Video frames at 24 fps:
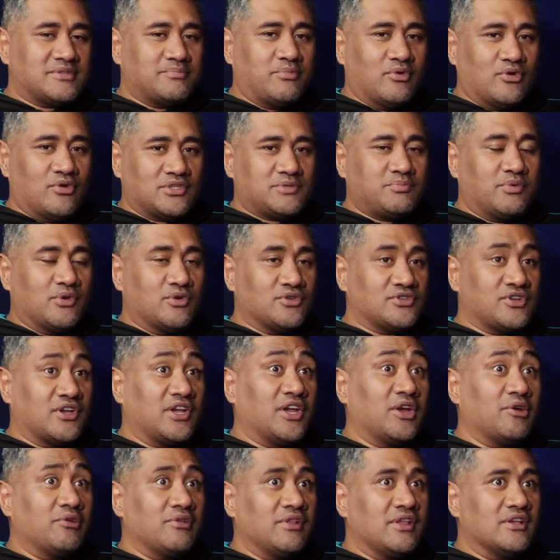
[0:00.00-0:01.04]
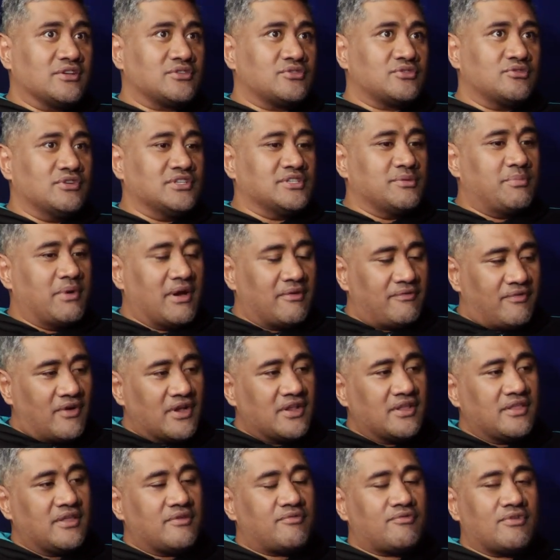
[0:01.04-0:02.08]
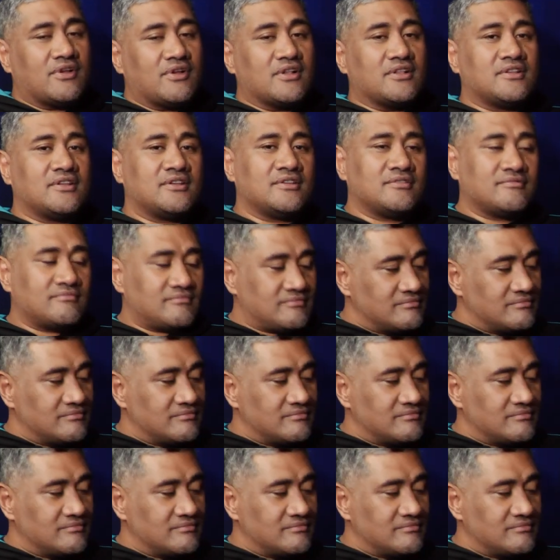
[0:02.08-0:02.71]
sports, but also hearing their stories about fighting their front.